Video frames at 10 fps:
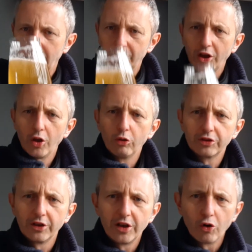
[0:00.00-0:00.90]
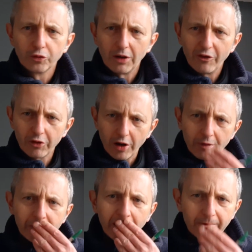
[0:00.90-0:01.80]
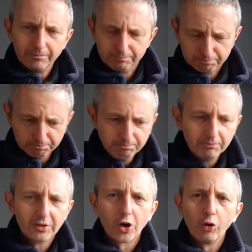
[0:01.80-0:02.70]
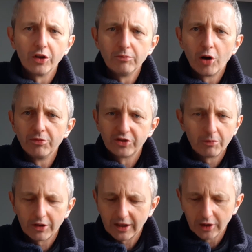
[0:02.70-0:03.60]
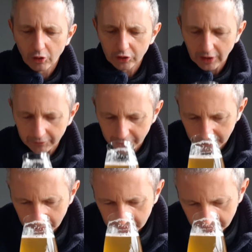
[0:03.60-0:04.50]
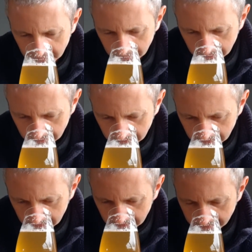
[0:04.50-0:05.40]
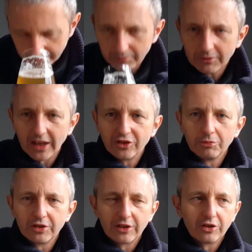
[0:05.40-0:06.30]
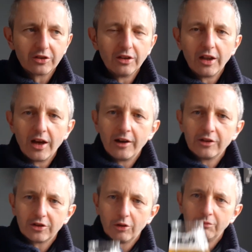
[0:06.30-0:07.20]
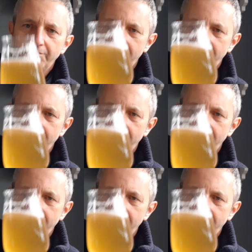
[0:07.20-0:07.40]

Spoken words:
Not loads on the nose, but I've got a bit of a cold at the moment, so I'm not going to get loads. I think getting some citrus in there, so